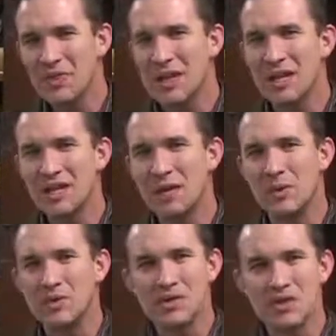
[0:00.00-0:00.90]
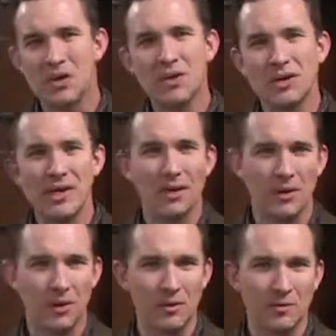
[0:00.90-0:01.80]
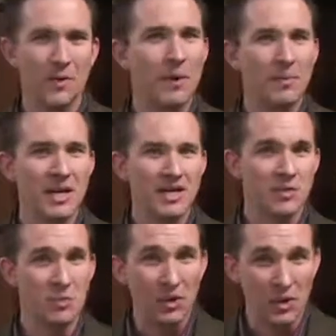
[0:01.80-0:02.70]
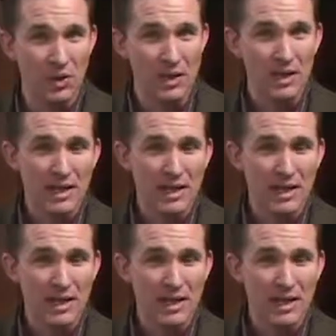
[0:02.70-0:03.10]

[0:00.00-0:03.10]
thing that we certainly learn from this book